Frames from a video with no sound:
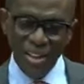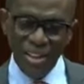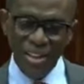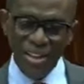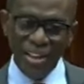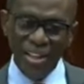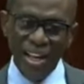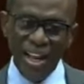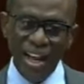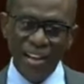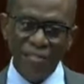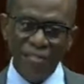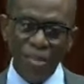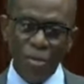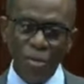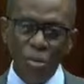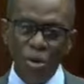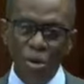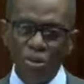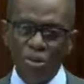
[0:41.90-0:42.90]
They have
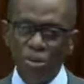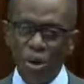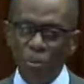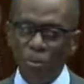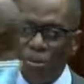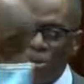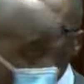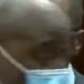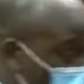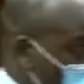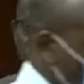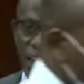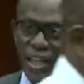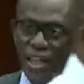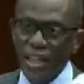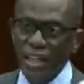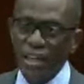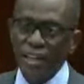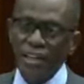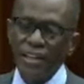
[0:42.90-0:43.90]
the worst opposition
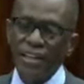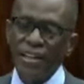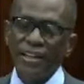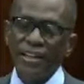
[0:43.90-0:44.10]
leader